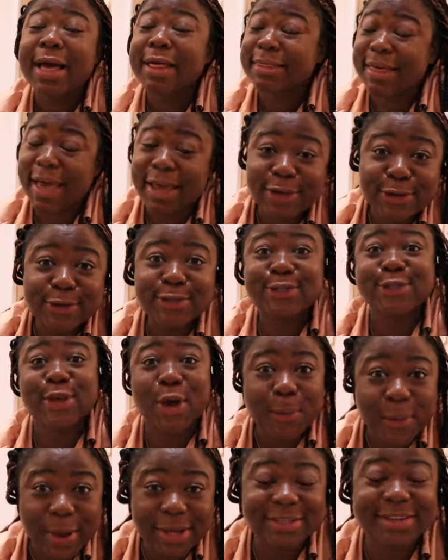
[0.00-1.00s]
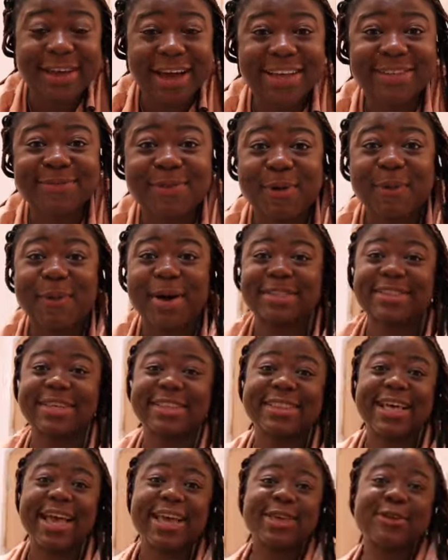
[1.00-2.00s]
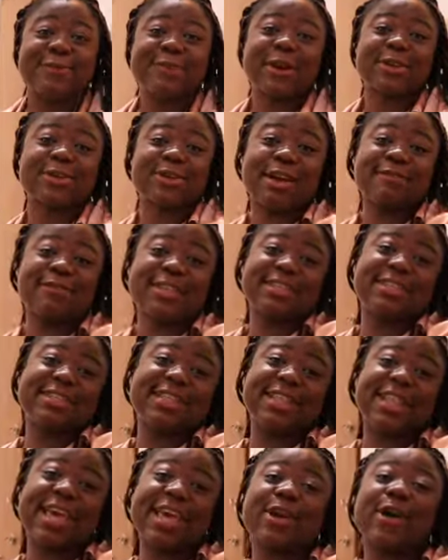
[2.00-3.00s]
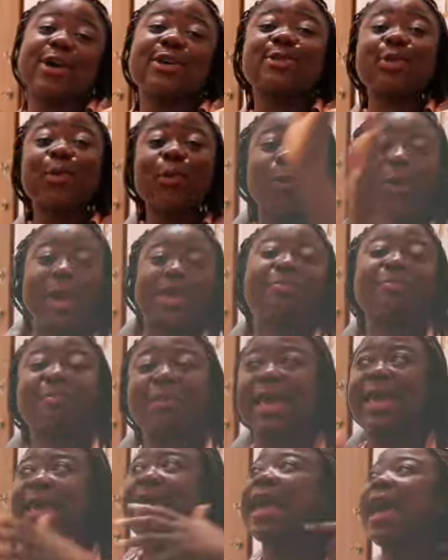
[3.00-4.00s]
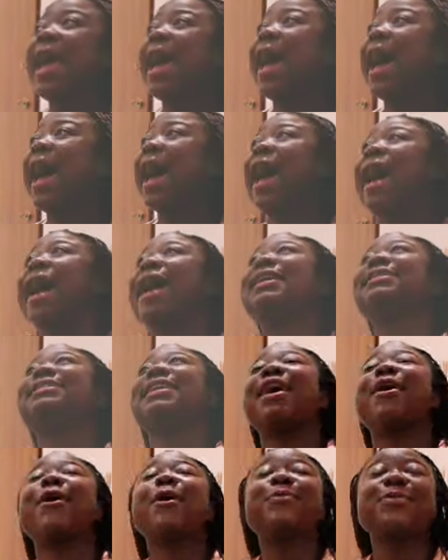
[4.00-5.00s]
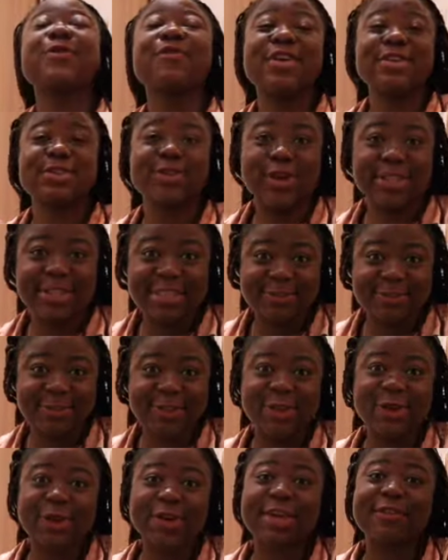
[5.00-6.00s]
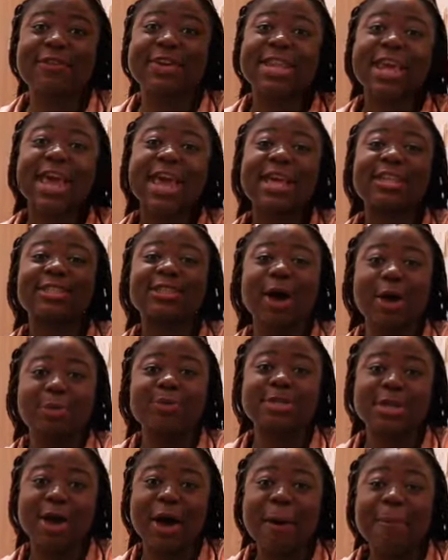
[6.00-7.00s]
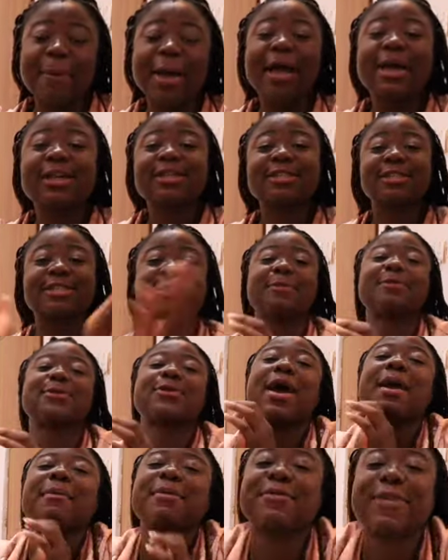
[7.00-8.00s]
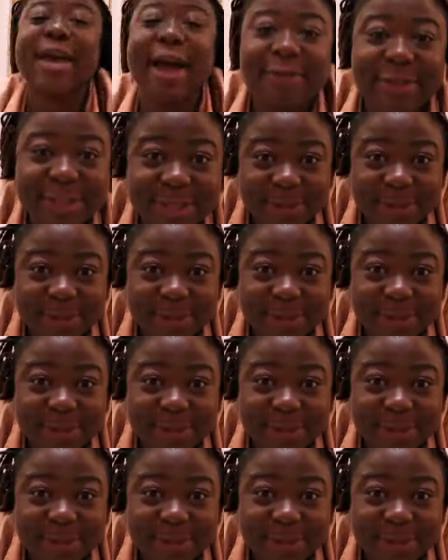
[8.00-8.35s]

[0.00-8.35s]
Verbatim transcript: Thank you so much guys for watching. Thank you for traveling to Lagos with me, and I hope you've enjoyed this video. Give it a thumbs up, subscribe if you haven't